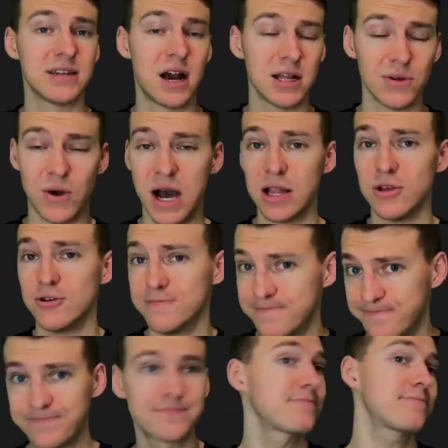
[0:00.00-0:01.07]

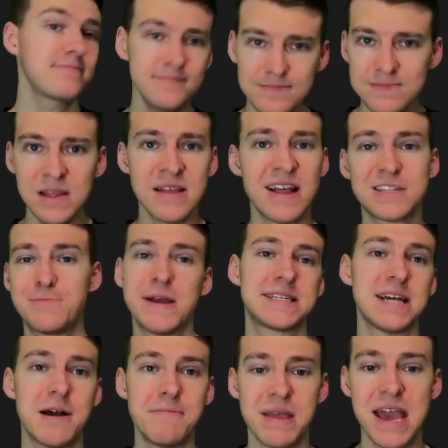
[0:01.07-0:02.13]
Alualu, that's big
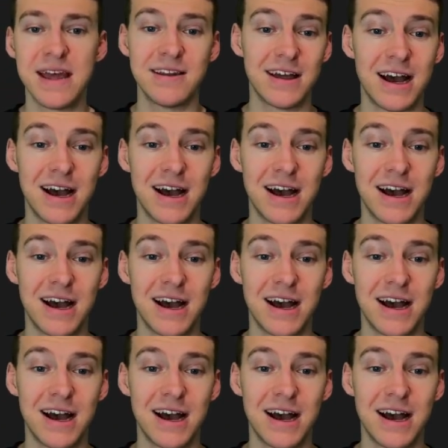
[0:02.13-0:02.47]
time. And,